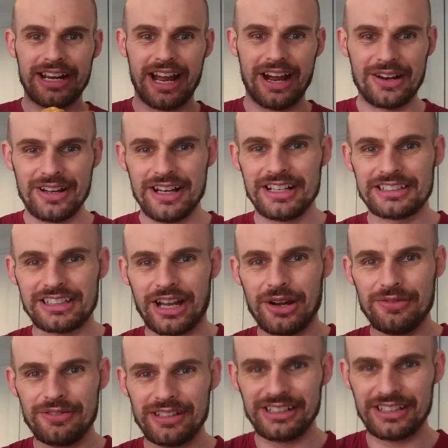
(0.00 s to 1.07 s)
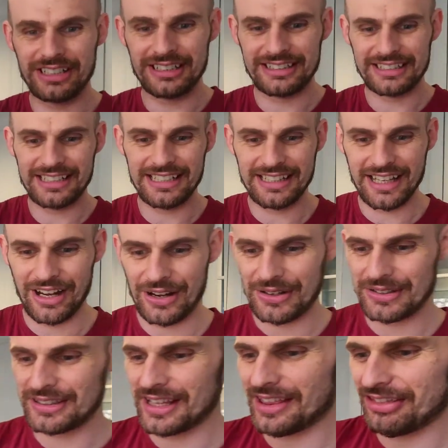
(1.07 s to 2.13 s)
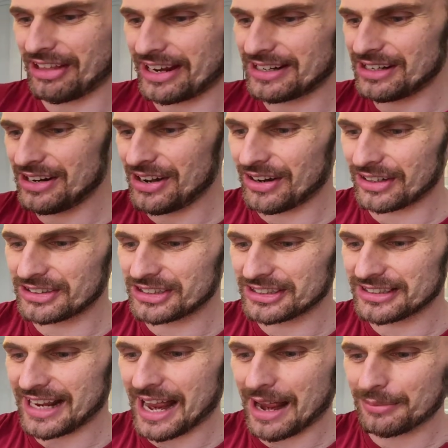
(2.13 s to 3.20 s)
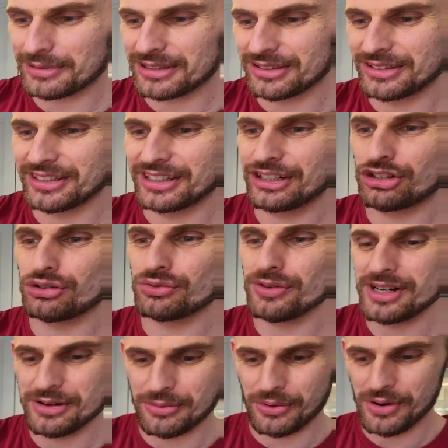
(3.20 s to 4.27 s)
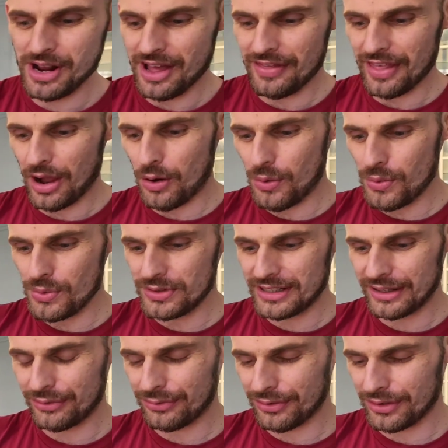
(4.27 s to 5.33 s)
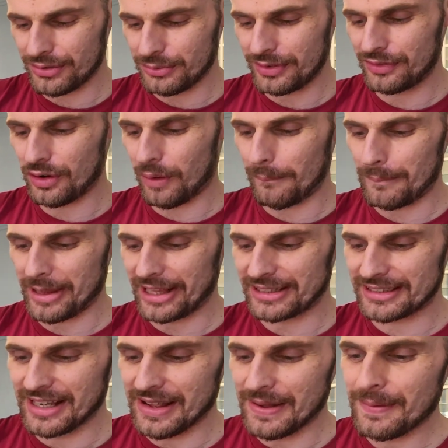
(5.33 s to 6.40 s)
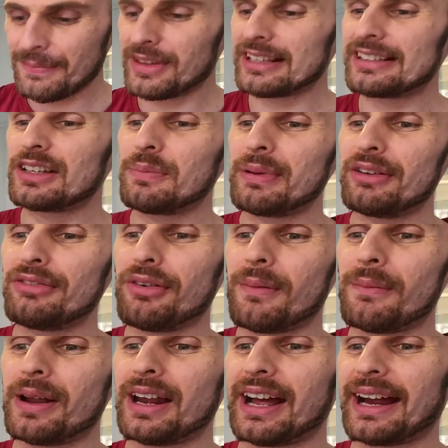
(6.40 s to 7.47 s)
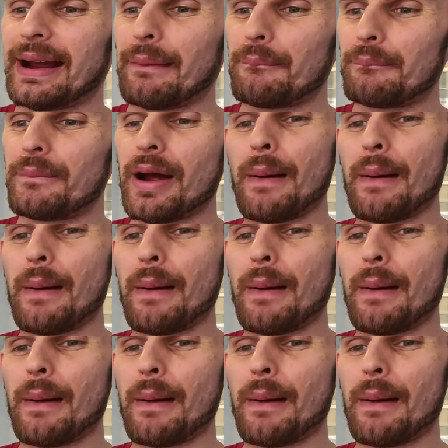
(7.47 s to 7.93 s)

go. So hopefully you can see those. They look just absolutely incredible. They're all different. We've got bits. This could be from a